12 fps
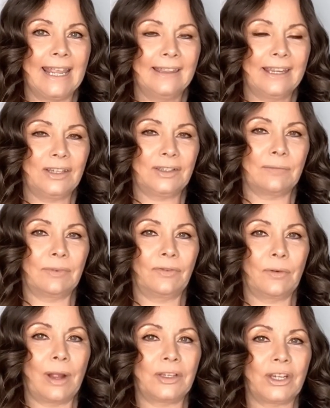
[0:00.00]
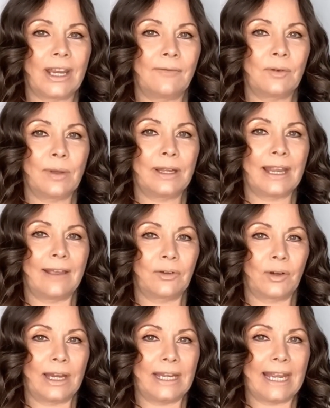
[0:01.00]
Thank you so much for watching, everyone. Have a
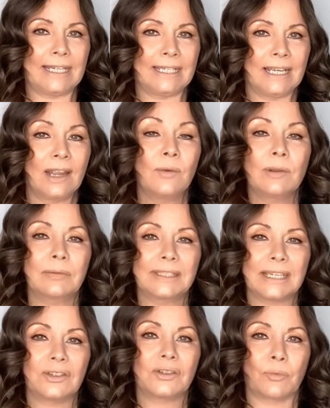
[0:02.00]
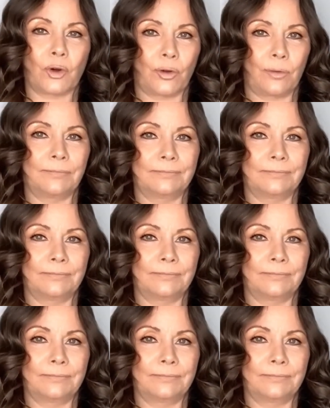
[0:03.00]
great night. We will see you tomorrow.